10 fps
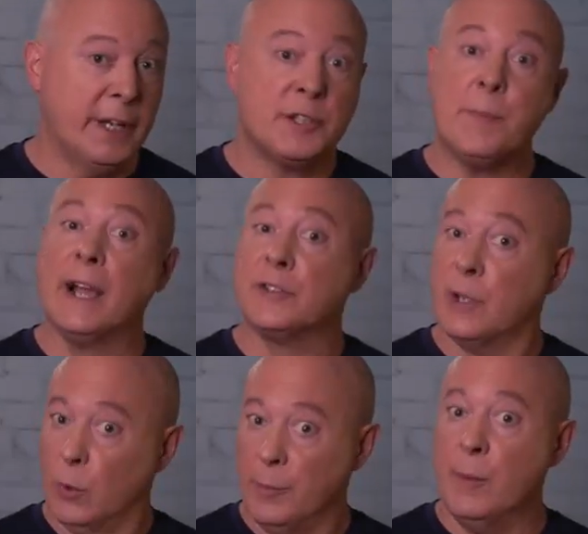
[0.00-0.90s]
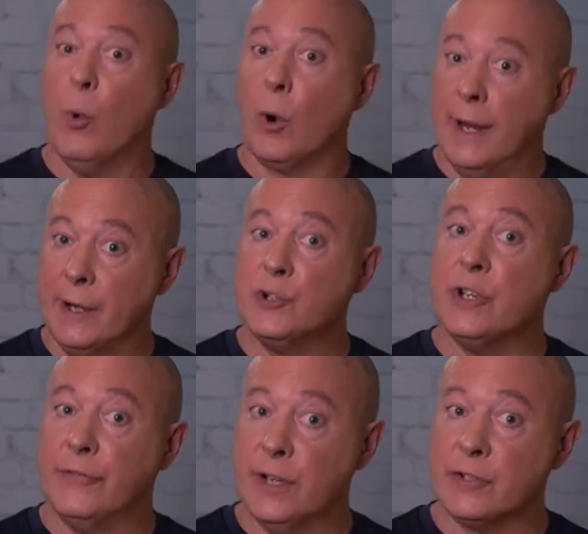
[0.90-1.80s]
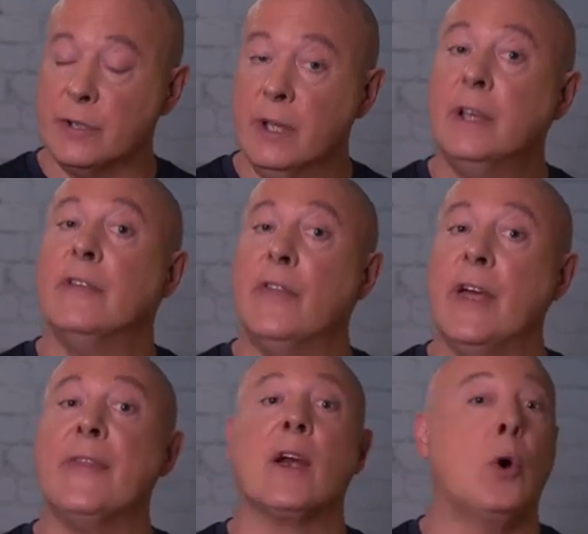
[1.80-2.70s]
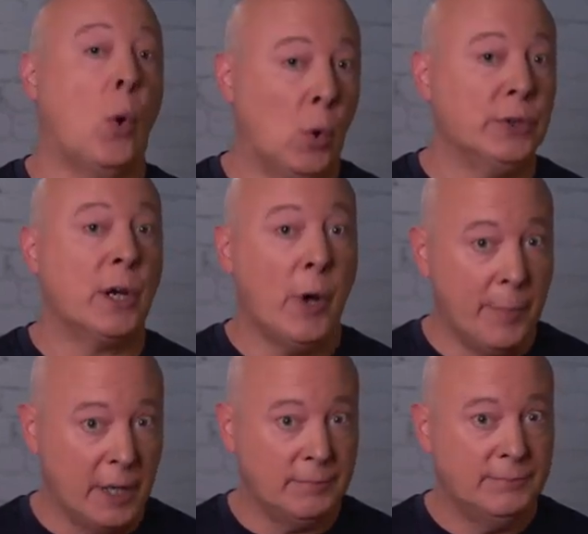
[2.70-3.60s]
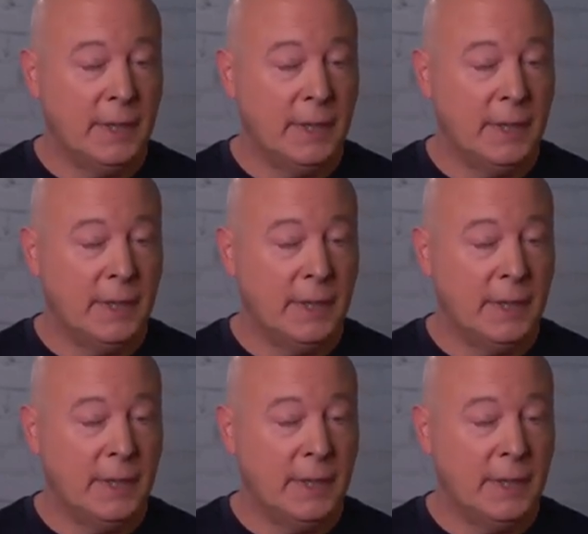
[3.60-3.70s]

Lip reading: expects it will be more energy efficient than their old equipment.